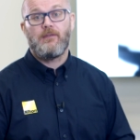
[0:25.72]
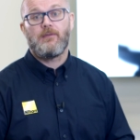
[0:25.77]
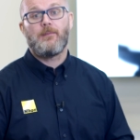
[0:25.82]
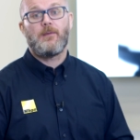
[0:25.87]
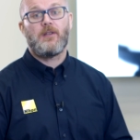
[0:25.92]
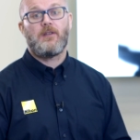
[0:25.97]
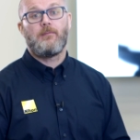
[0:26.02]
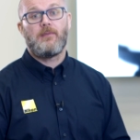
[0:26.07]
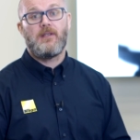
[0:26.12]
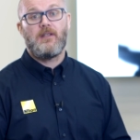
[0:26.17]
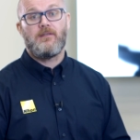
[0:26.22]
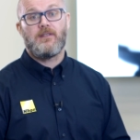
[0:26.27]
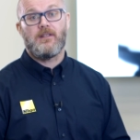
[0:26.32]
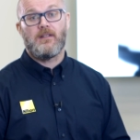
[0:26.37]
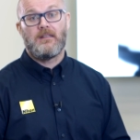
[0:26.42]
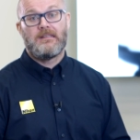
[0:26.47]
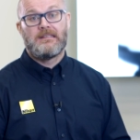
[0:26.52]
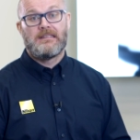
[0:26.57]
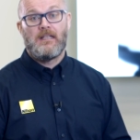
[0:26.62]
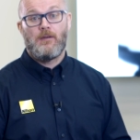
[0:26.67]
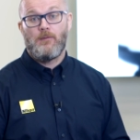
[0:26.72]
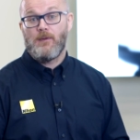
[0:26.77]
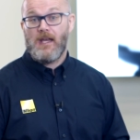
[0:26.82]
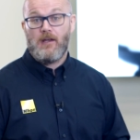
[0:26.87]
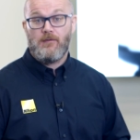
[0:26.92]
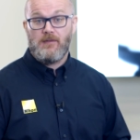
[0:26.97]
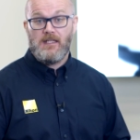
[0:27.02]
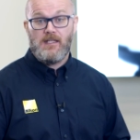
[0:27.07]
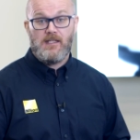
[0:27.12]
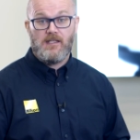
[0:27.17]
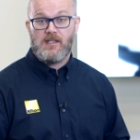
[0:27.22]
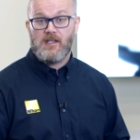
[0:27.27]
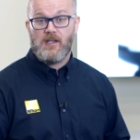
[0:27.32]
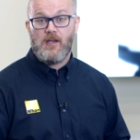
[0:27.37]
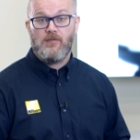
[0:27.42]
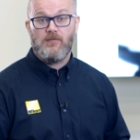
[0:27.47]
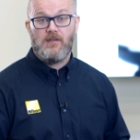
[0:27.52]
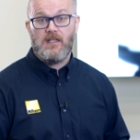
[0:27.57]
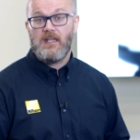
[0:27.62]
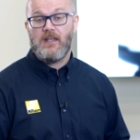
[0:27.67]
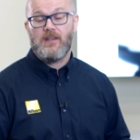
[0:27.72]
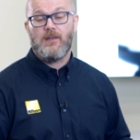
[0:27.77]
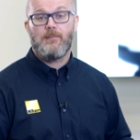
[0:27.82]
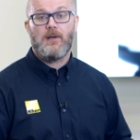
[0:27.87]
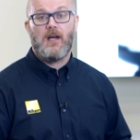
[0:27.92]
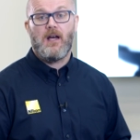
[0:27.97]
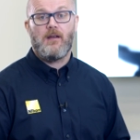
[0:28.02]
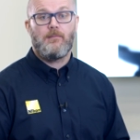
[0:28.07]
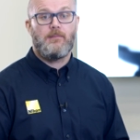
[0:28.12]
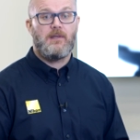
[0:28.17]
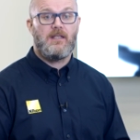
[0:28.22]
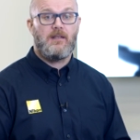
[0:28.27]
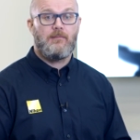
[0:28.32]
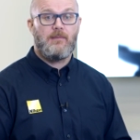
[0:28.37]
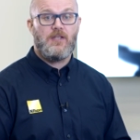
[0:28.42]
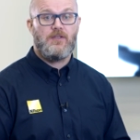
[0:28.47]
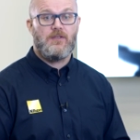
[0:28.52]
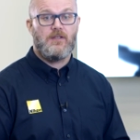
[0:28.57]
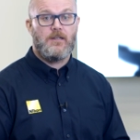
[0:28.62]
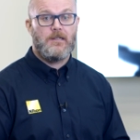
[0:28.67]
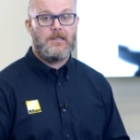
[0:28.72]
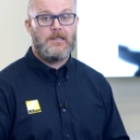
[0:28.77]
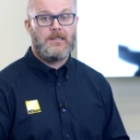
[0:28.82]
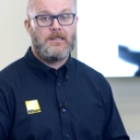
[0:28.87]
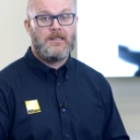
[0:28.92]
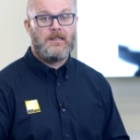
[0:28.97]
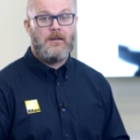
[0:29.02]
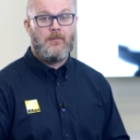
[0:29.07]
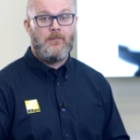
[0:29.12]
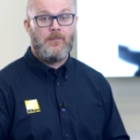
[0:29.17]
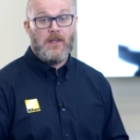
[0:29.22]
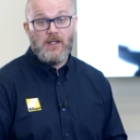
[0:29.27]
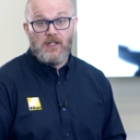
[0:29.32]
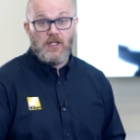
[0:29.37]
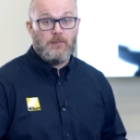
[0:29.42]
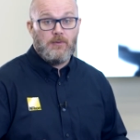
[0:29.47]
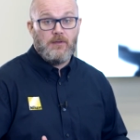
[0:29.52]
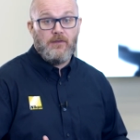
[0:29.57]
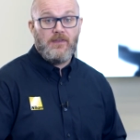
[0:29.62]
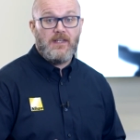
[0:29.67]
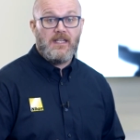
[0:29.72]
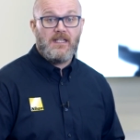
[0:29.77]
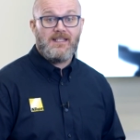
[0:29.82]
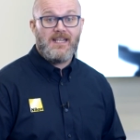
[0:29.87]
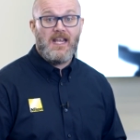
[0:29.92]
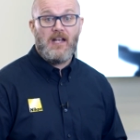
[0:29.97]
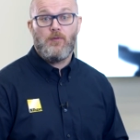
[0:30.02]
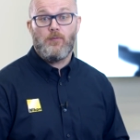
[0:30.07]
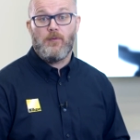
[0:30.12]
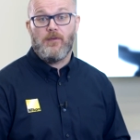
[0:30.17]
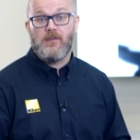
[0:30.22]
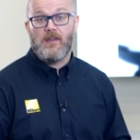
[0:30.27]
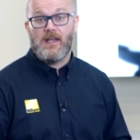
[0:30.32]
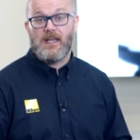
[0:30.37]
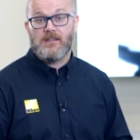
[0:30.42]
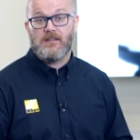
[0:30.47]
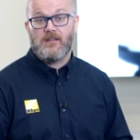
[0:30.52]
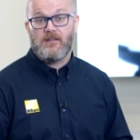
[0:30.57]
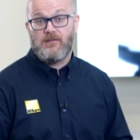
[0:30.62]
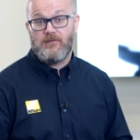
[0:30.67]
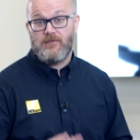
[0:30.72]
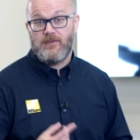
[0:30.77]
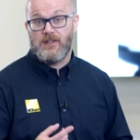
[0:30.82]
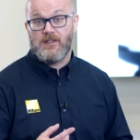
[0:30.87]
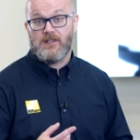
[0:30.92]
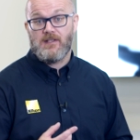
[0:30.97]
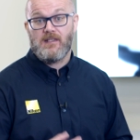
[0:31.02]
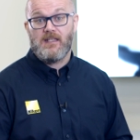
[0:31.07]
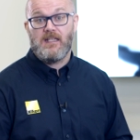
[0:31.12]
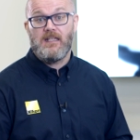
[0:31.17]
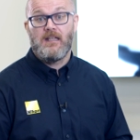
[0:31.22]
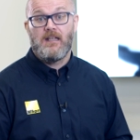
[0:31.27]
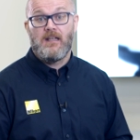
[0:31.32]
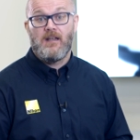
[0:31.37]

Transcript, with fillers: from the computer, without needing to go near the part being measured. A couple of things help with that. Firstly,